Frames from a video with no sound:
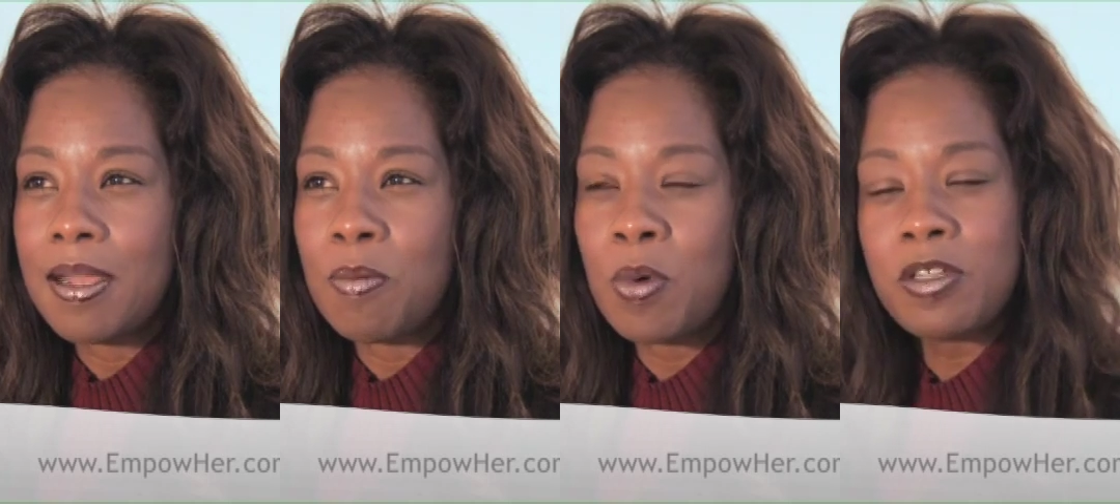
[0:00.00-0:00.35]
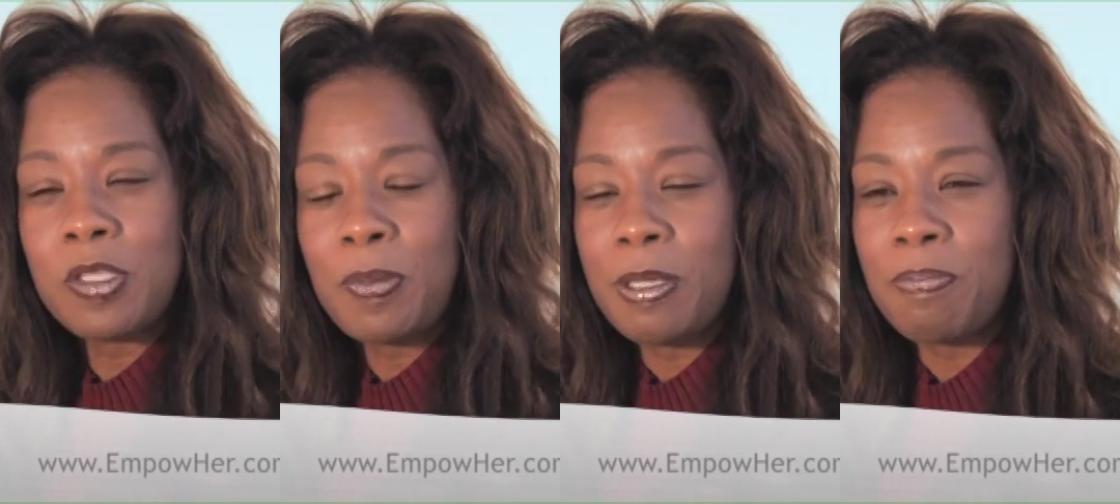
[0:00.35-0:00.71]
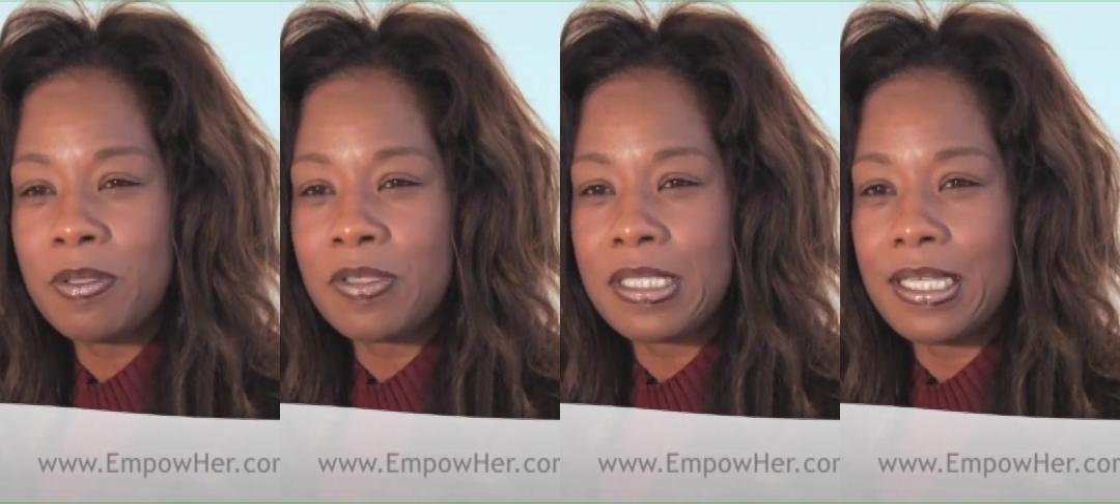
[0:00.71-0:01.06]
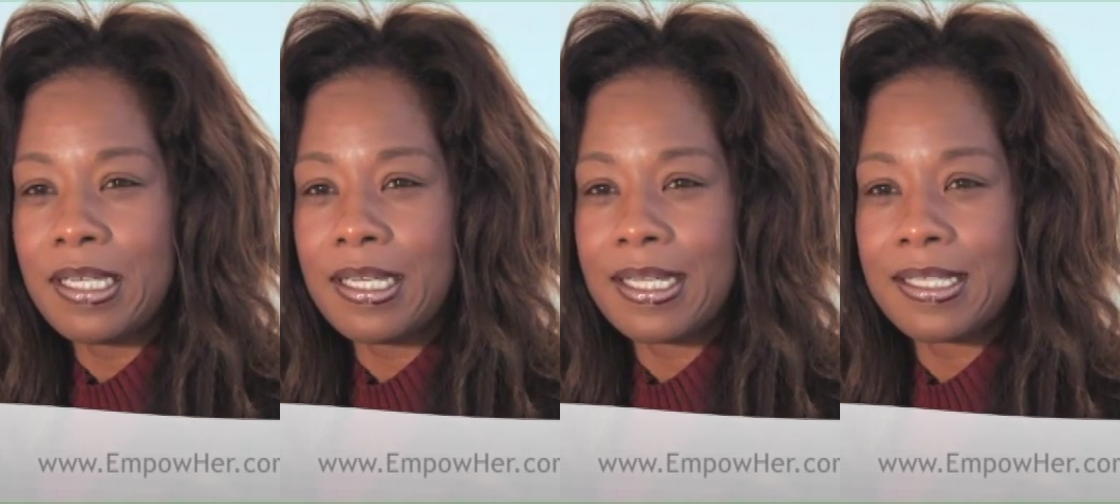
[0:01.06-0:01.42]
Most people
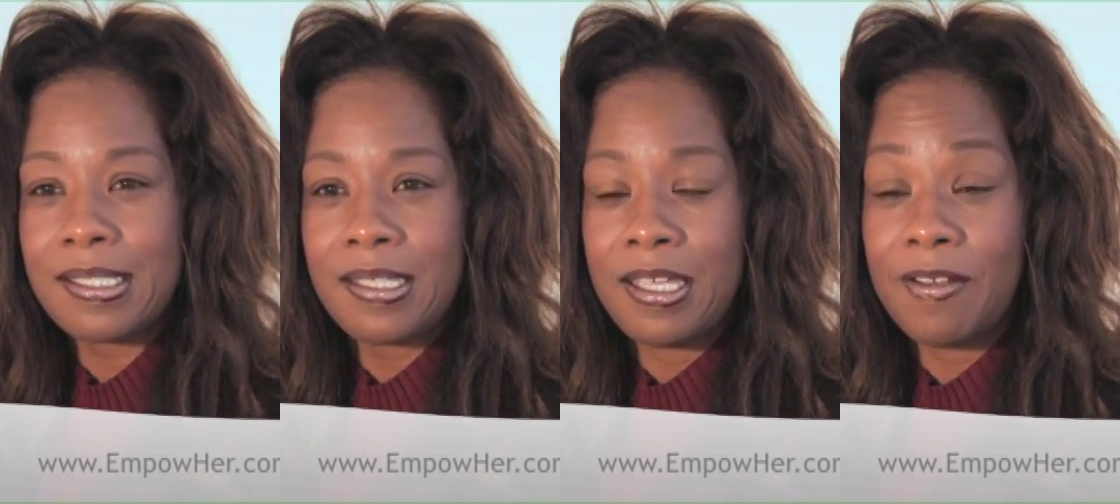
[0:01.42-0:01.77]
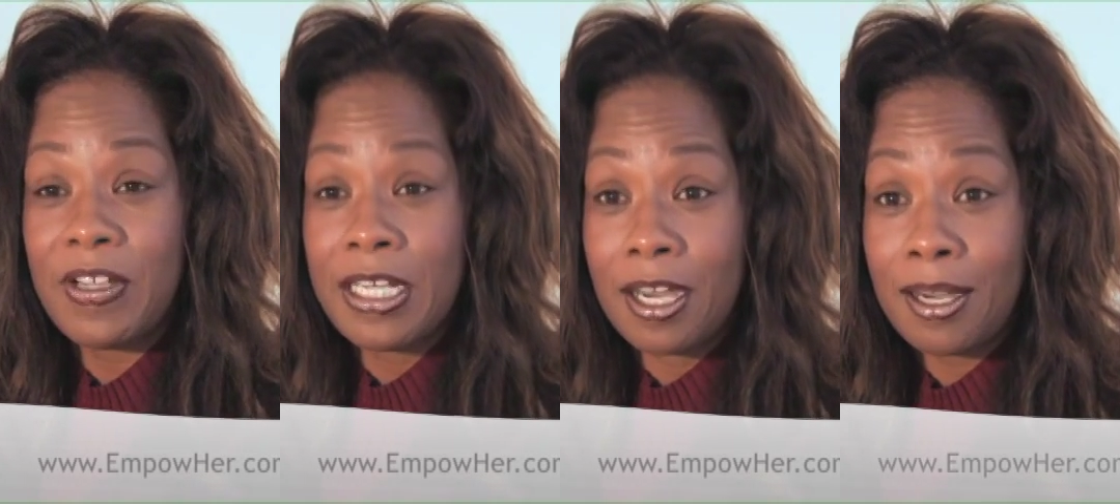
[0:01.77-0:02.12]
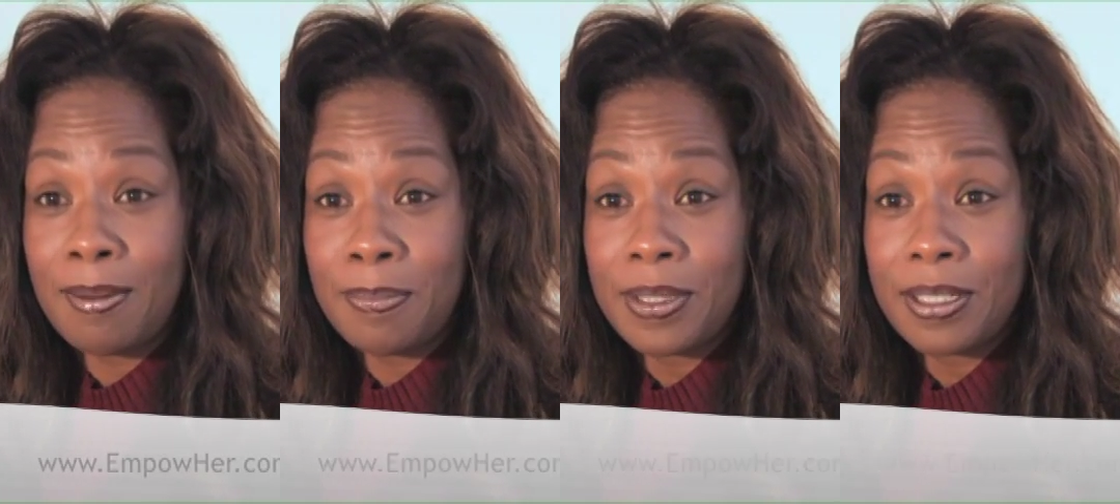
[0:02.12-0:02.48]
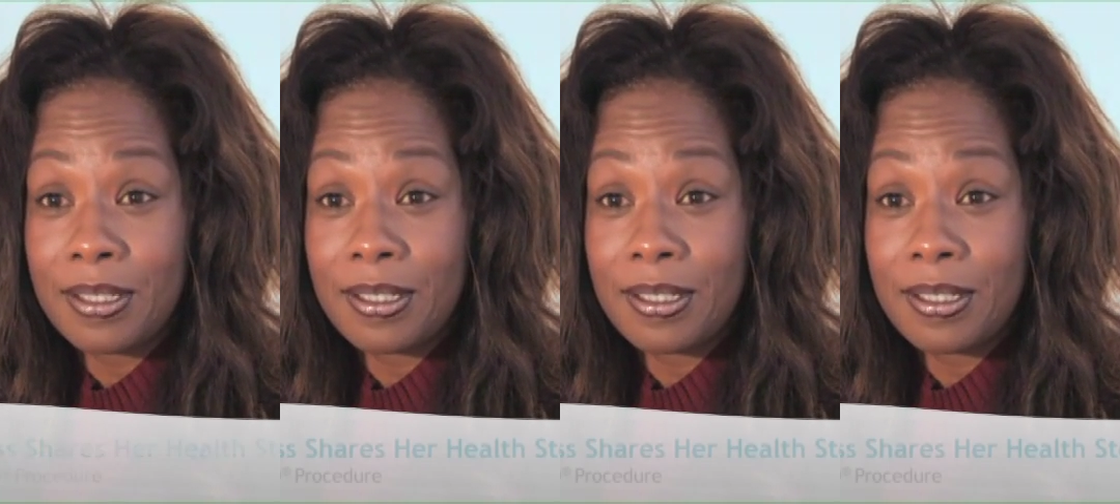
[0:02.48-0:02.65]
see it as giving up,